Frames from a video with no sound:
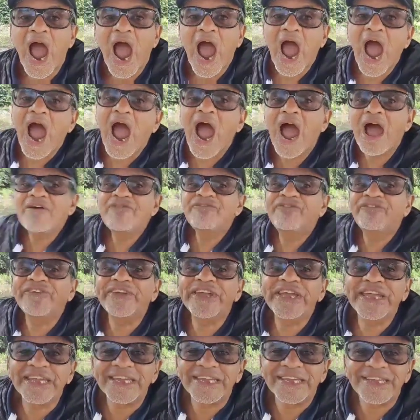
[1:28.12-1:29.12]
Are
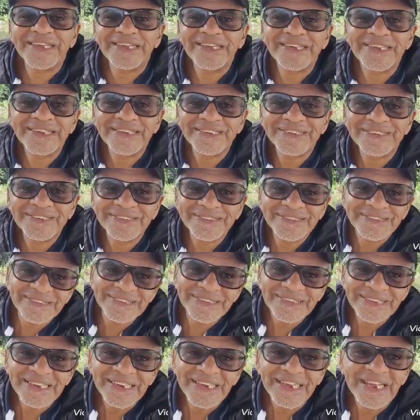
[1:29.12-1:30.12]
we
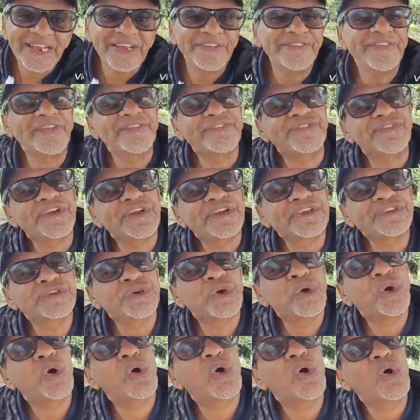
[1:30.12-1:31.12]
in the
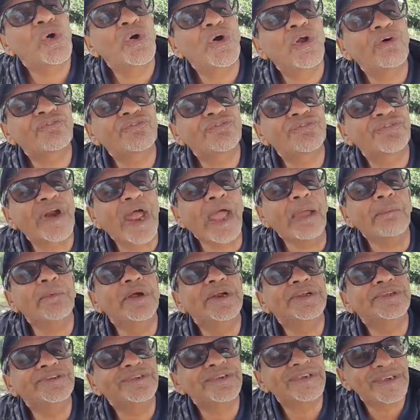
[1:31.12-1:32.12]
threshold of
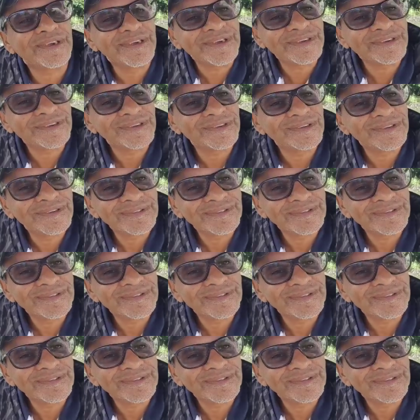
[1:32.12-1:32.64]
climate change?